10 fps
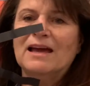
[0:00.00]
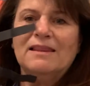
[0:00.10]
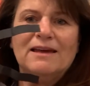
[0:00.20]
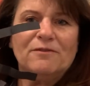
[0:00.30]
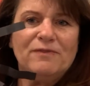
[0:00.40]

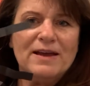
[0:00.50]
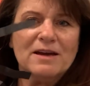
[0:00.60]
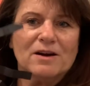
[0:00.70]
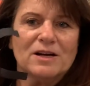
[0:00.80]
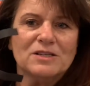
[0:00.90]
their
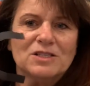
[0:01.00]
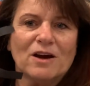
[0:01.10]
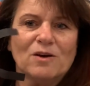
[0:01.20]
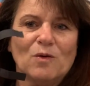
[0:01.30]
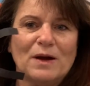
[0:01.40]
fingers
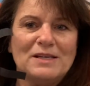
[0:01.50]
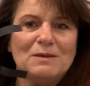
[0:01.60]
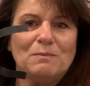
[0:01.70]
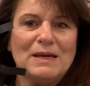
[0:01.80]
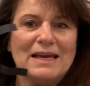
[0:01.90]
are going to
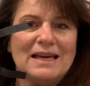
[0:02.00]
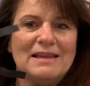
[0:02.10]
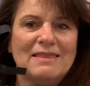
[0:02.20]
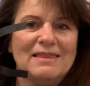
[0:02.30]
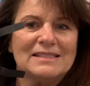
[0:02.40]

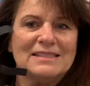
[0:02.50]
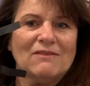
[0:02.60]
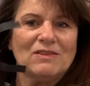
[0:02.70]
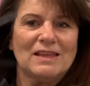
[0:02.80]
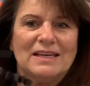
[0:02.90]
be the
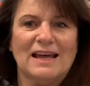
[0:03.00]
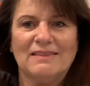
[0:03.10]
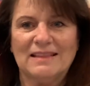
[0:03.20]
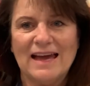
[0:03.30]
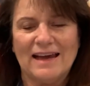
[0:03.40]
7th and
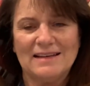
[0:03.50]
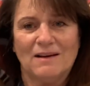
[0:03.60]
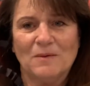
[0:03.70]
8th leg.